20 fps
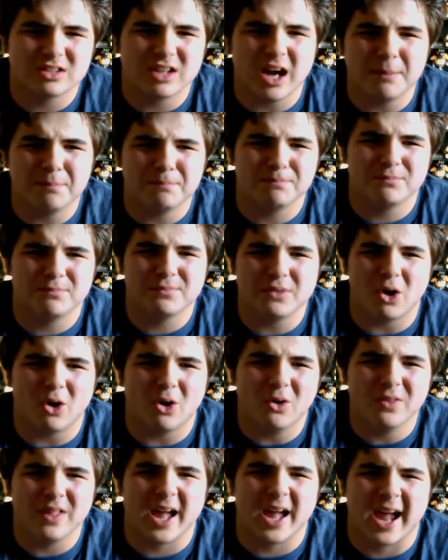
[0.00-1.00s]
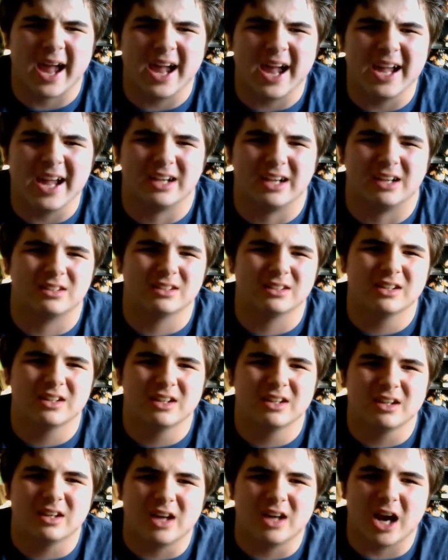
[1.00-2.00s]
Just stop all the
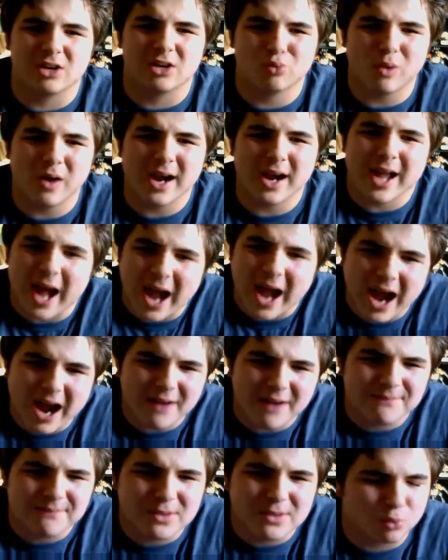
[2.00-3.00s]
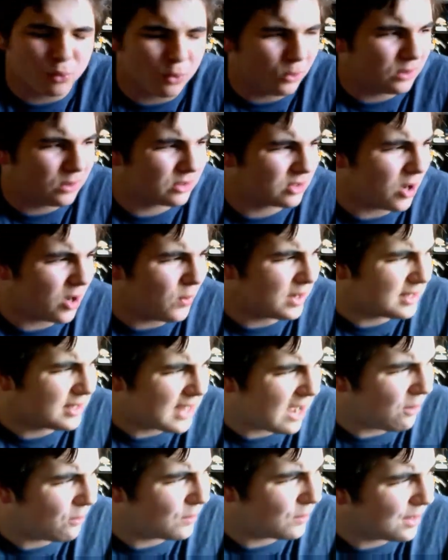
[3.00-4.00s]
hate. That's why half this world is
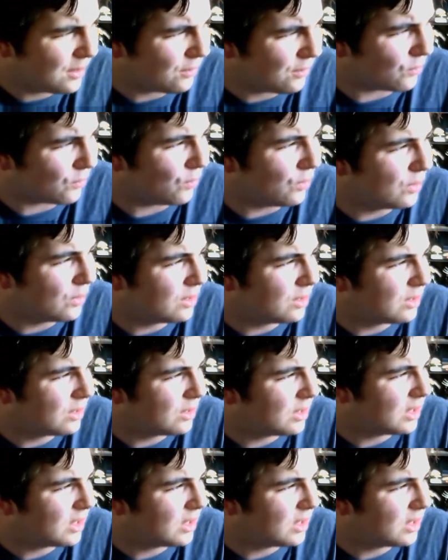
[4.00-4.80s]
going downhill.